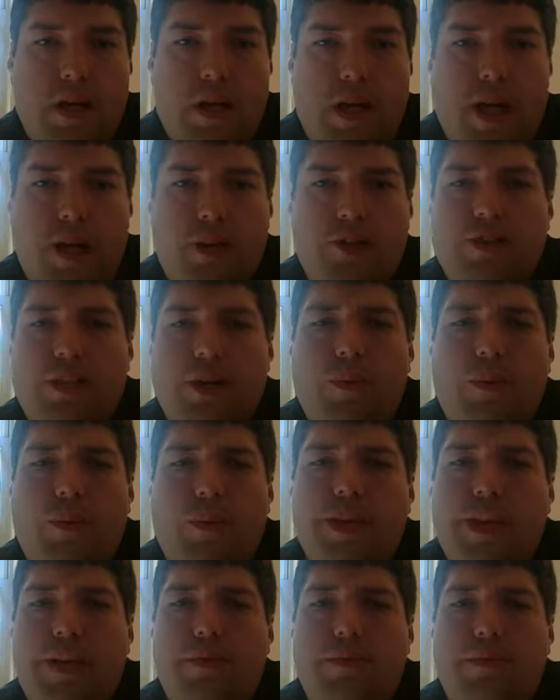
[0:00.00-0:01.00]
understand what
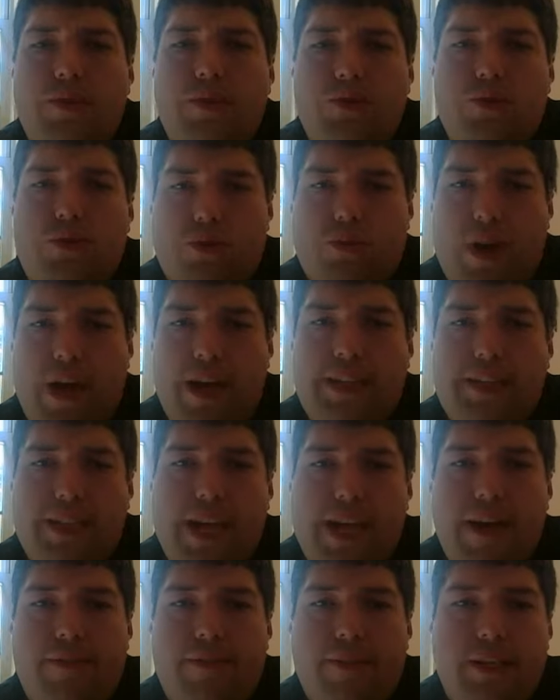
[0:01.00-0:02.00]
an individual rights
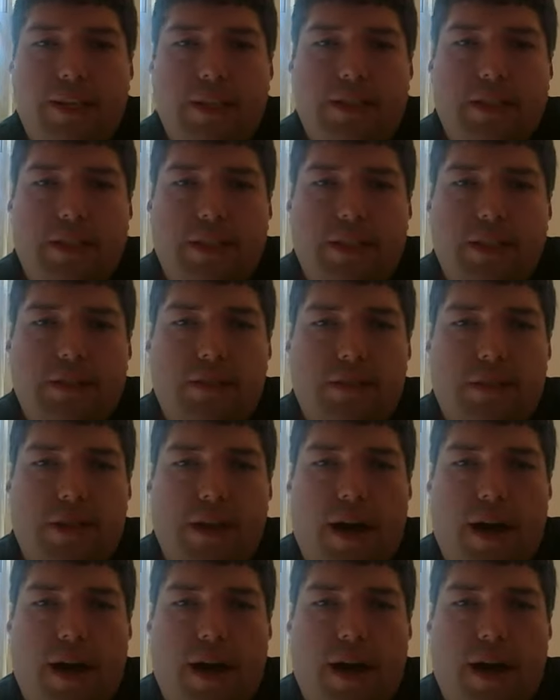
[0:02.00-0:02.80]
advocate is,